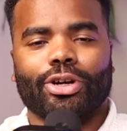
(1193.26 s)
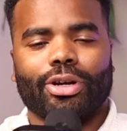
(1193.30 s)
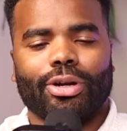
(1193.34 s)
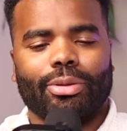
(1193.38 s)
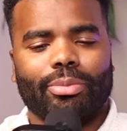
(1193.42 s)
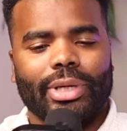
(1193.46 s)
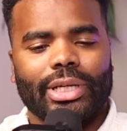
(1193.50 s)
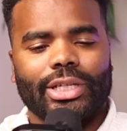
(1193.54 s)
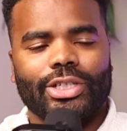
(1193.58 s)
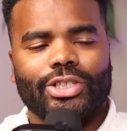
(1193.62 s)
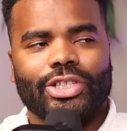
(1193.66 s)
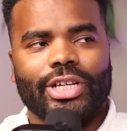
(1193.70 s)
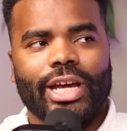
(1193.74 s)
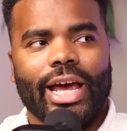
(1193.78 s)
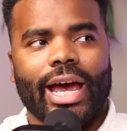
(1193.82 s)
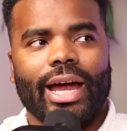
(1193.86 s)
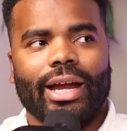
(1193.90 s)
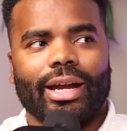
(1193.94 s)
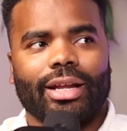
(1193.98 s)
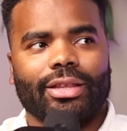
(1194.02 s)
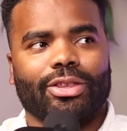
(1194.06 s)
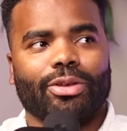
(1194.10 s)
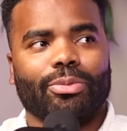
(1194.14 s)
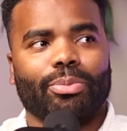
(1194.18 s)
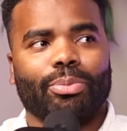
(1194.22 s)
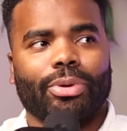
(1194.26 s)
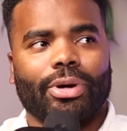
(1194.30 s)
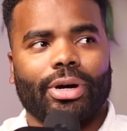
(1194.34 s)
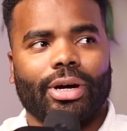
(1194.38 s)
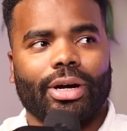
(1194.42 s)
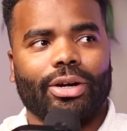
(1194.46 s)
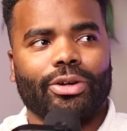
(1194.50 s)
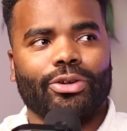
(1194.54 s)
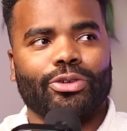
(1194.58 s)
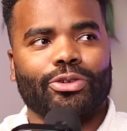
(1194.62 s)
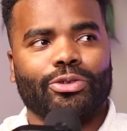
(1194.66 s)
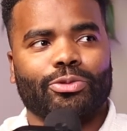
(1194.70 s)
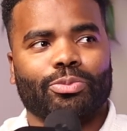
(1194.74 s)
gonna meet Chad at the
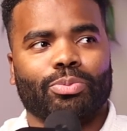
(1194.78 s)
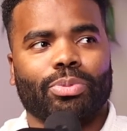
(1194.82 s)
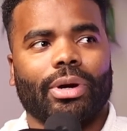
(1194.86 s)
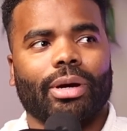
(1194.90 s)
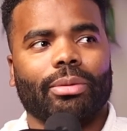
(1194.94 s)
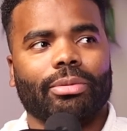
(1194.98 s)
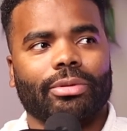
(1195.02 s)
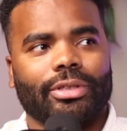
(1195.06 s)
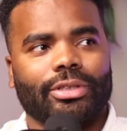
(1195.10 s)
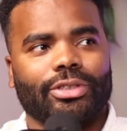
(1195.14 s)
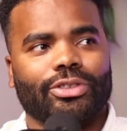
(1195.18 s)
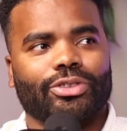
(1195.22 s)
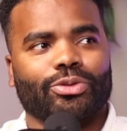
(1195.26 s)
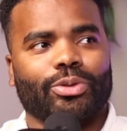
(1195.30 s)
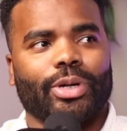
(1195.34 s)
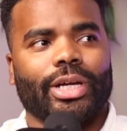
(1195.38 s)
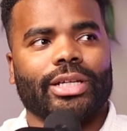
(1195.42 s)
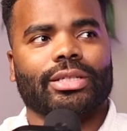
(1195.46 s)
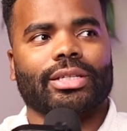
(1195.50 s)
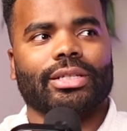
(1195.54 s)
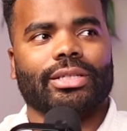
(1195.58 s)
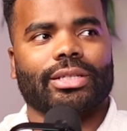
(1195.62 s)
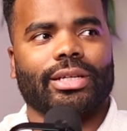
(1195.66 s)
bar who's probably dressed